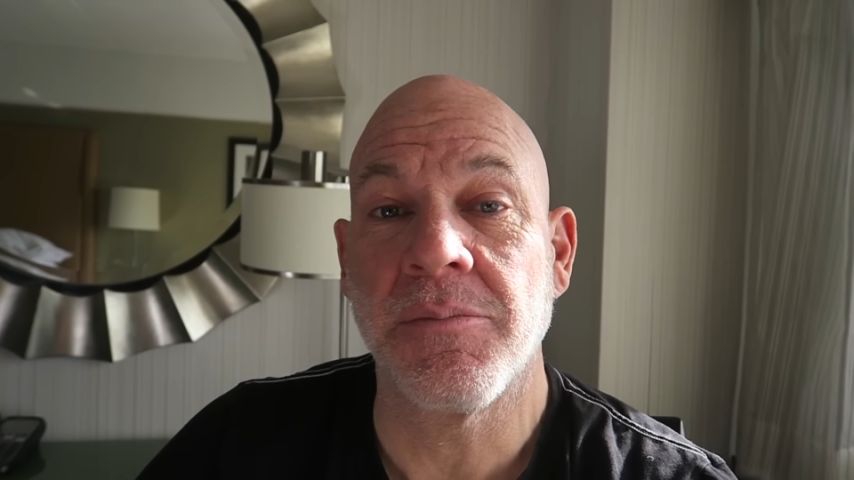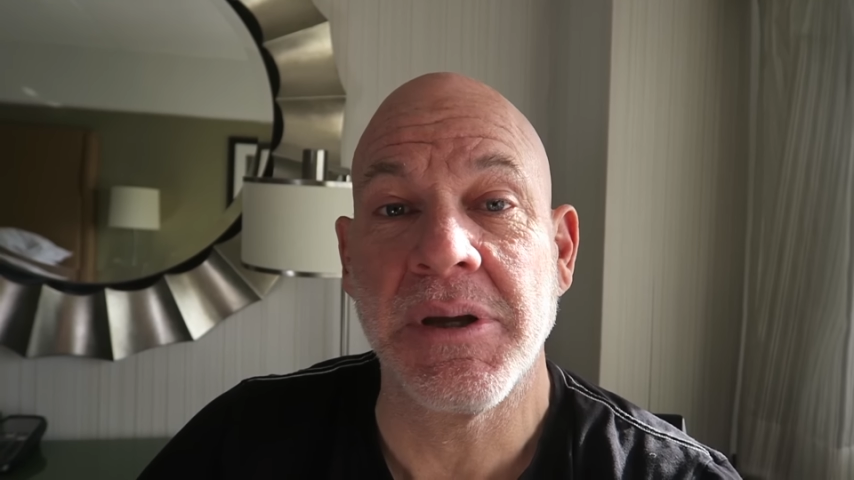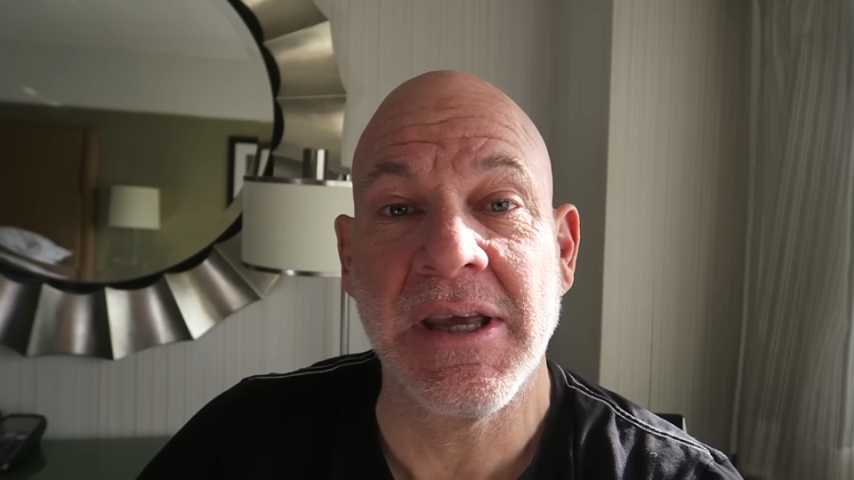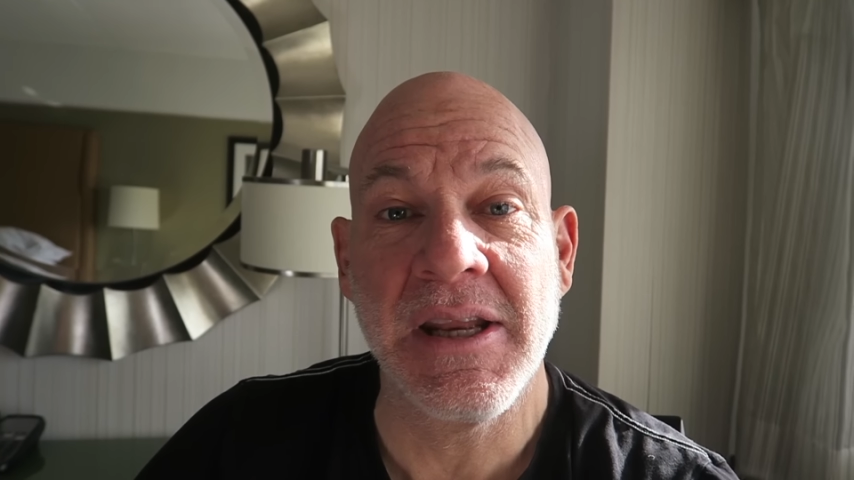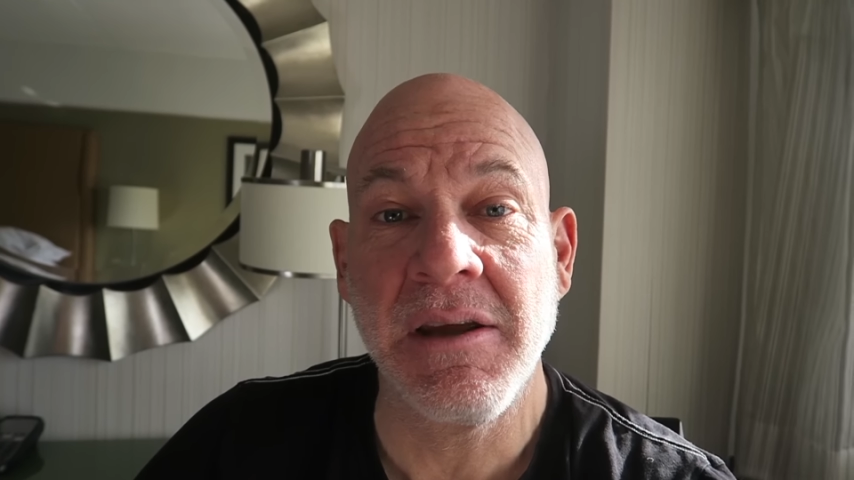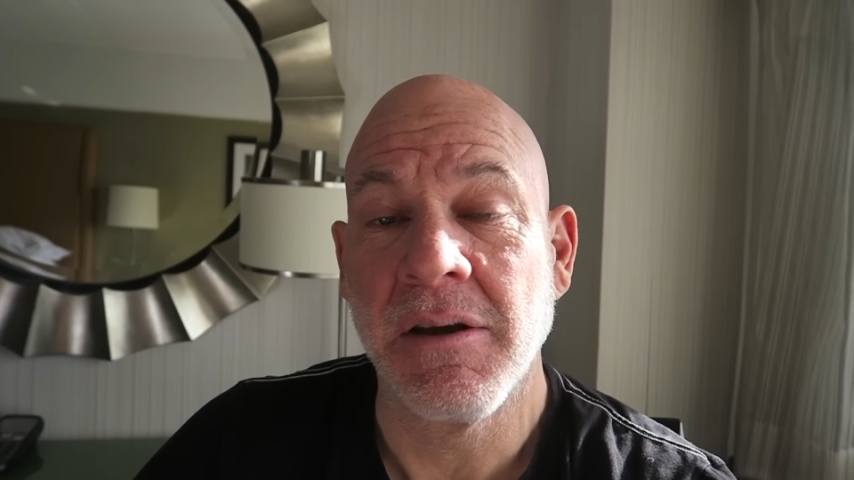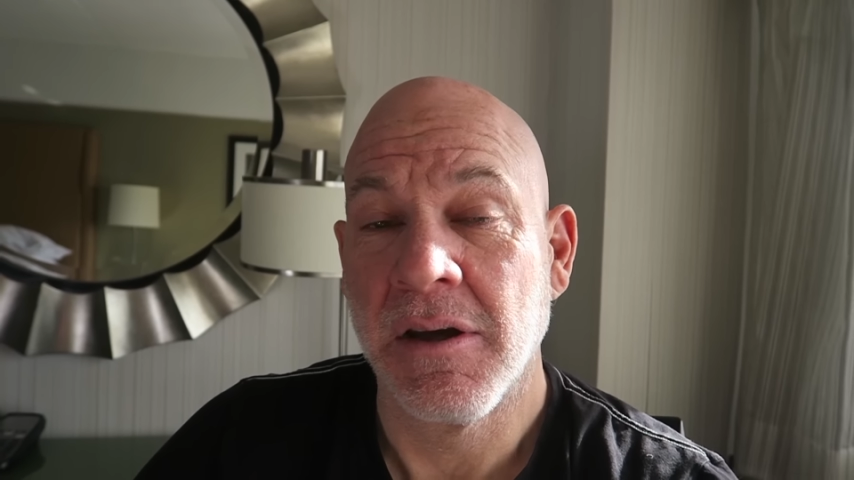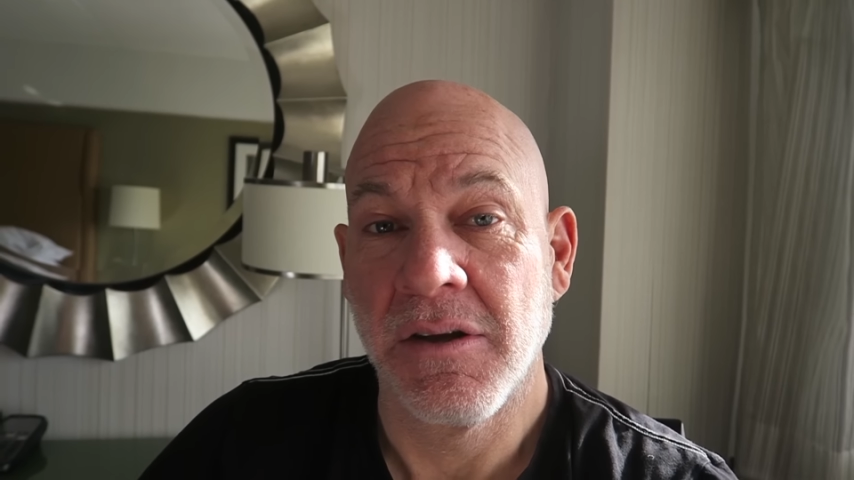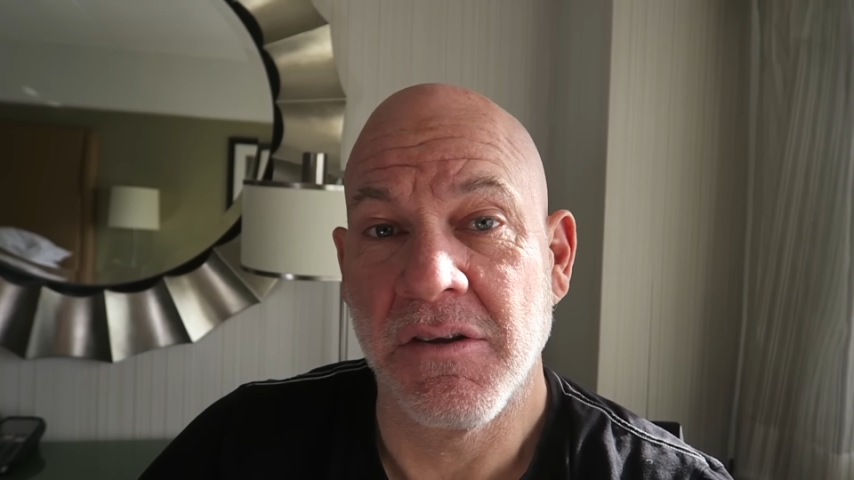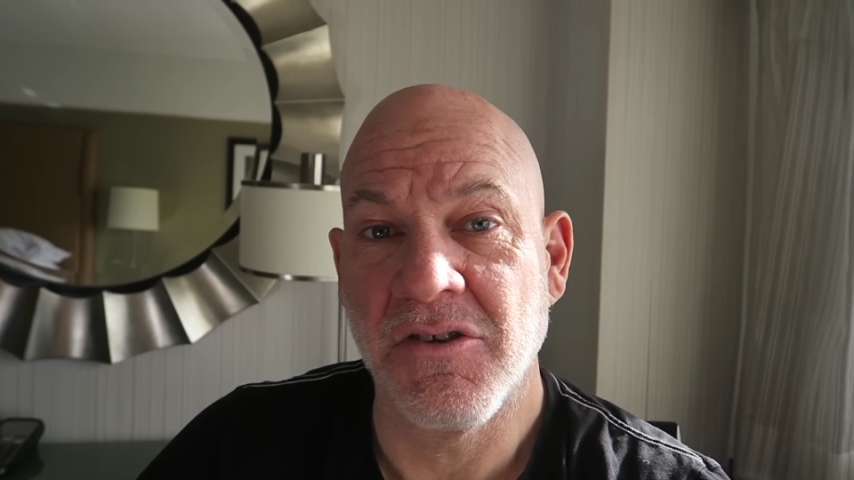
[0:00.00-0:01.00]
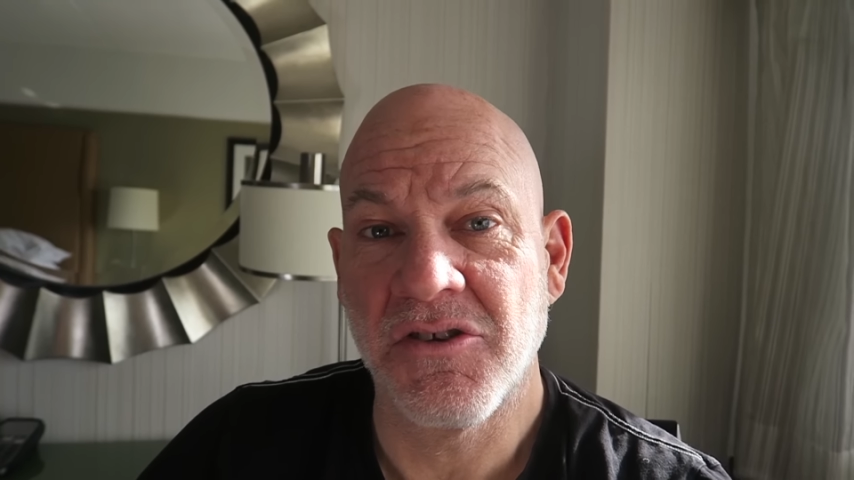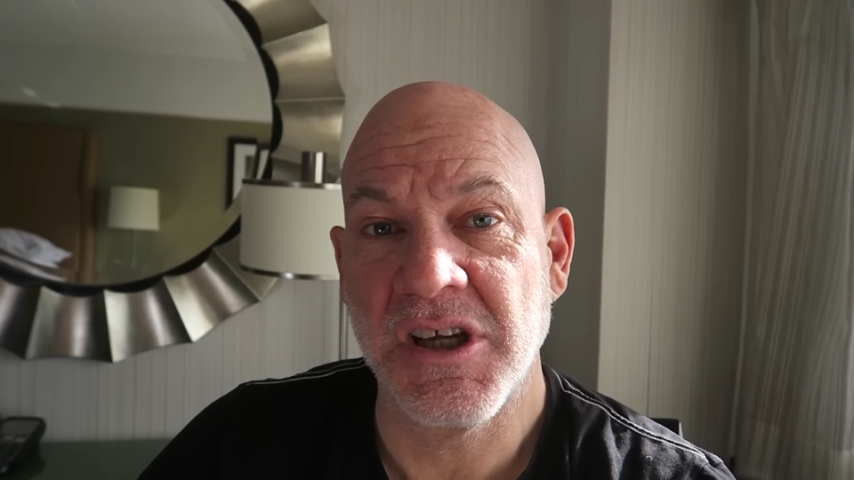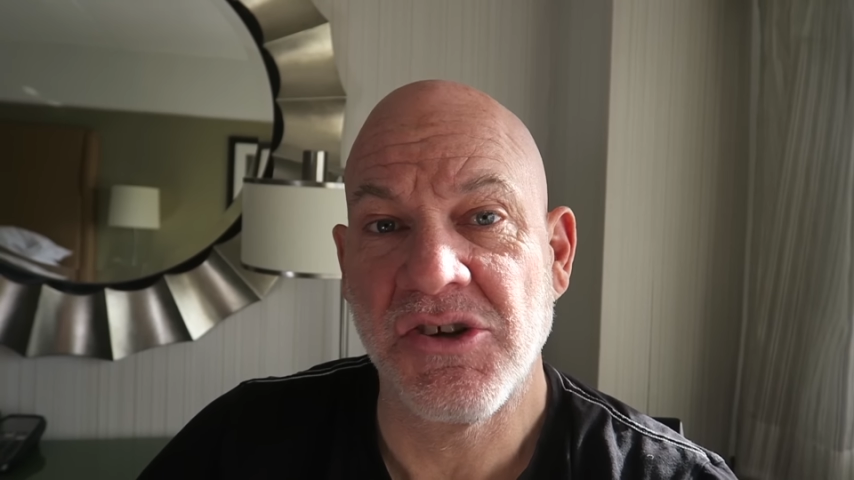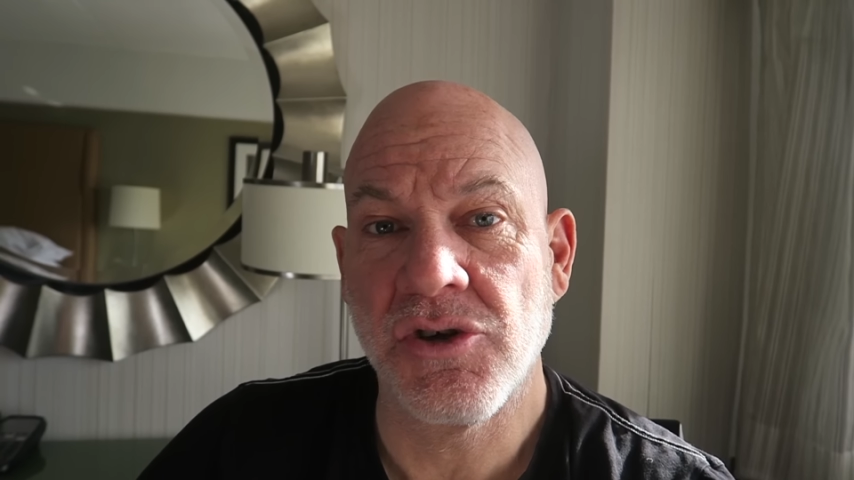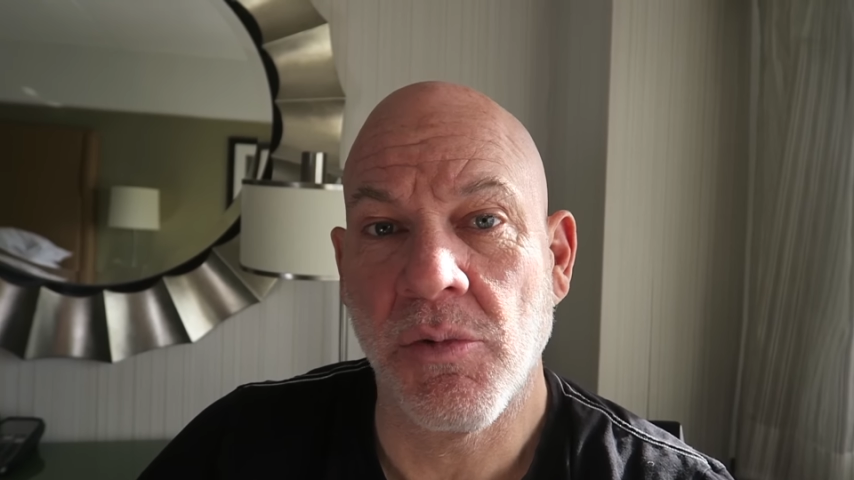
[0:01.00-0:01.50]
the beginning, since
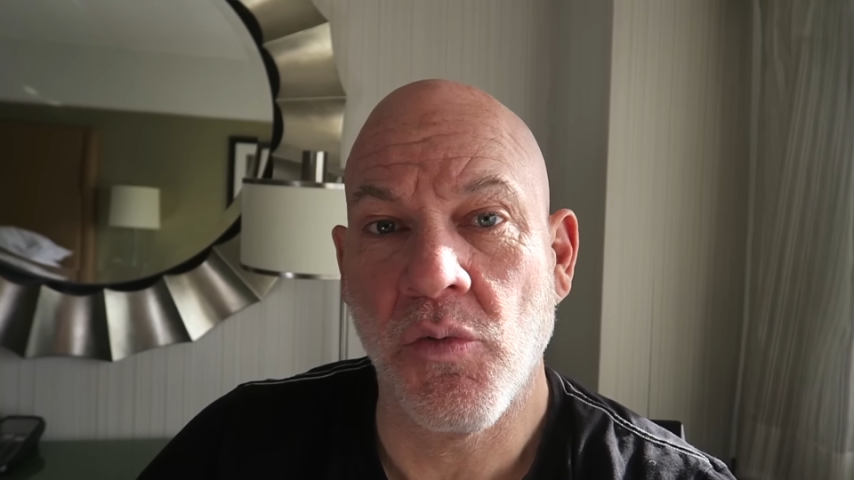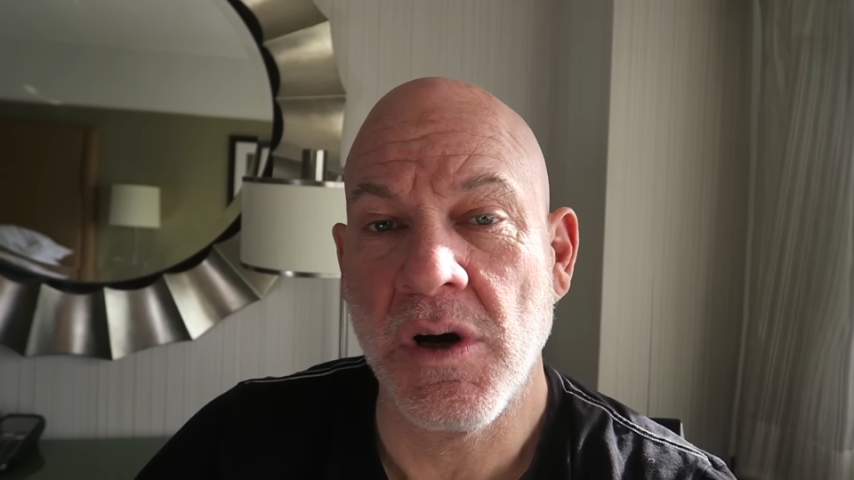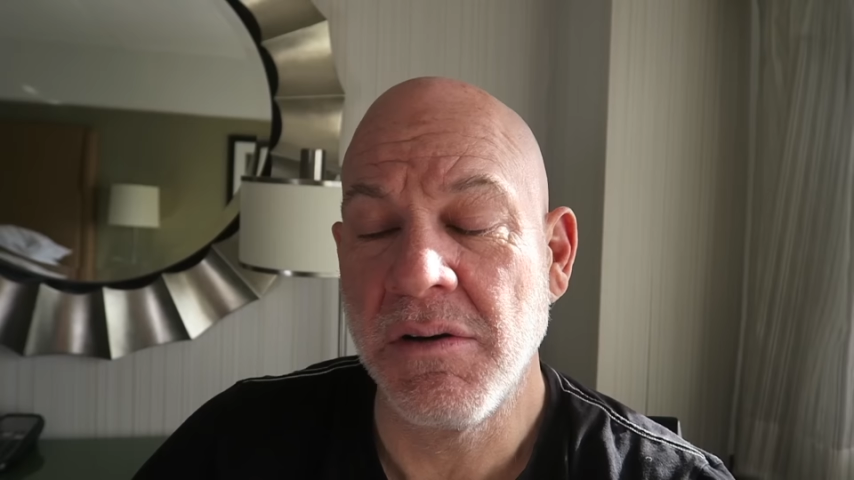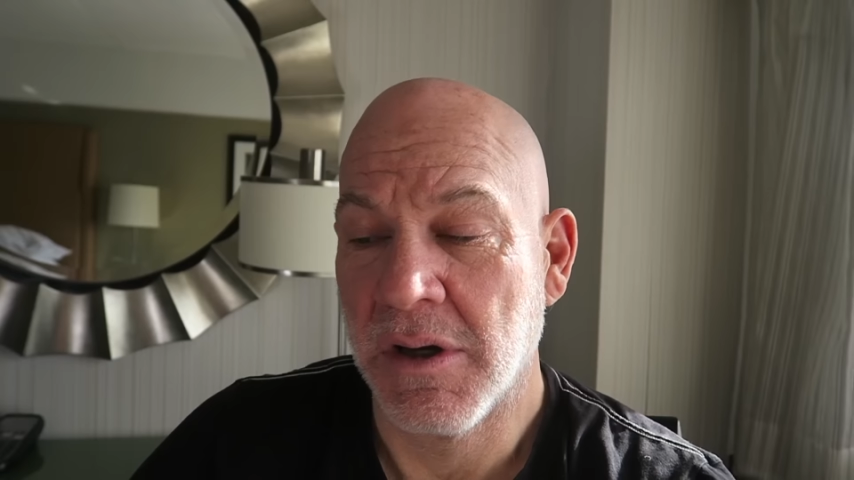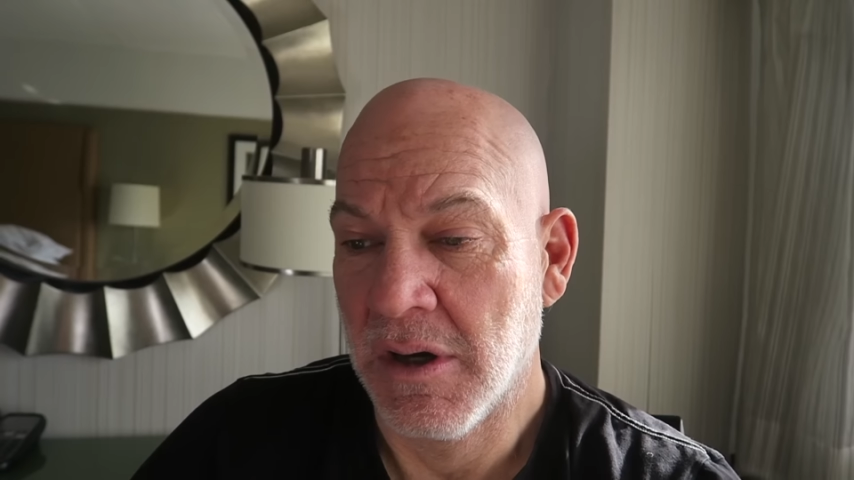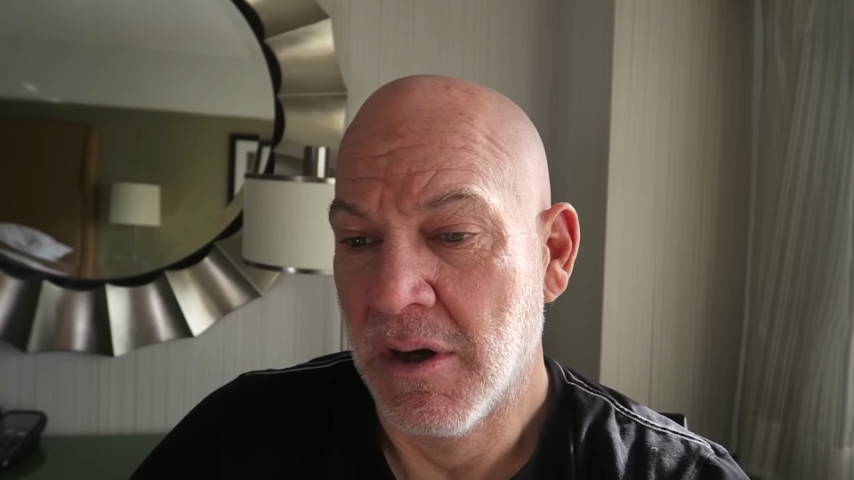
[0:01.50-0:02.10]
stage number 1.